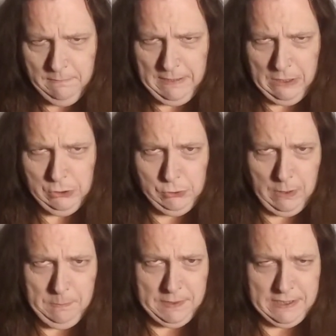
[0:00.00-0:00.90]
Donald
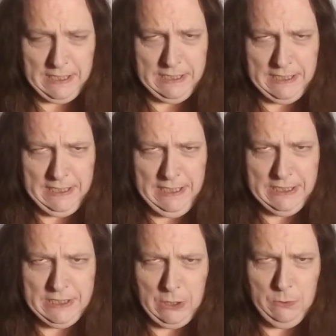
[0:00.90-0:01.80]
Trump has said that
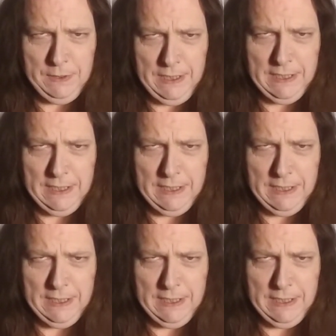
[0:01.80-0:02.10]
he is totally